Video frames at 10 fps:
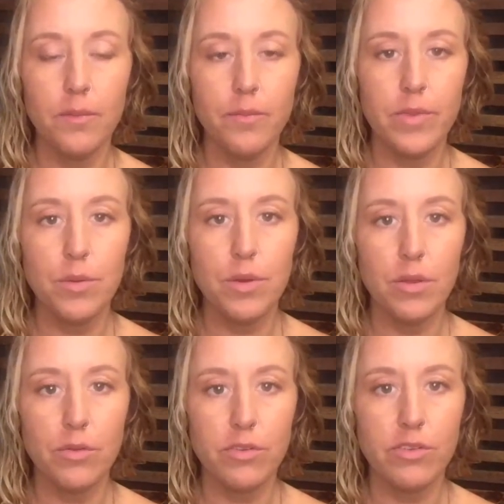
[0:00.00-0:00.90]
You can
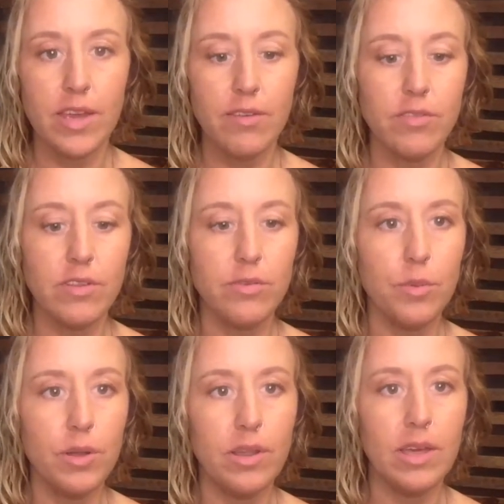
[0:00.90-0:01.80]
also save this
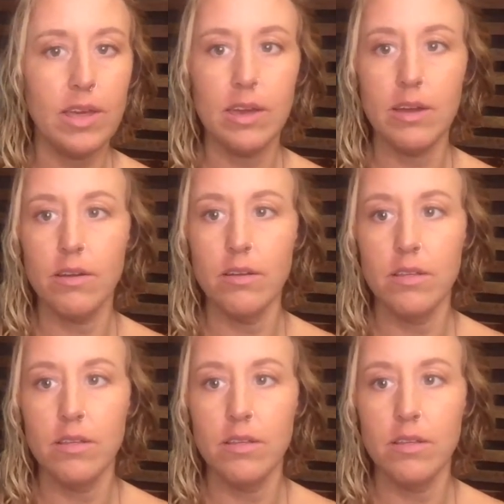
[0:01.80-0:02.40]
one here.